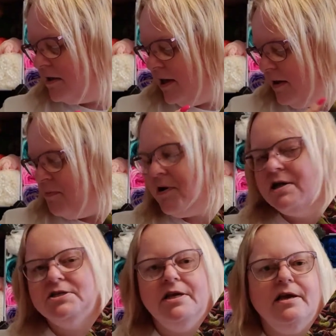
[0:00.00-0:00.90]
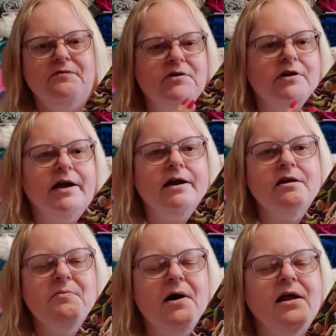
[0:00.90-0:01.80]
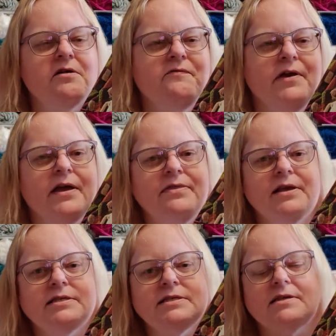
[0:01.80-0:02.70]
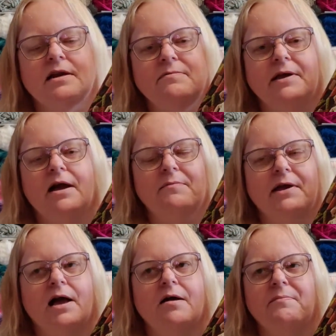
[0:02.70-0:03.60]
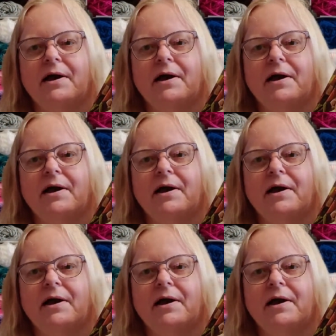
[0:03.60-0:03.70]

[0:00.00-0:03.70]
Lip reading: Keep watching if you're a Harry Potter fan. This is going to be coming up.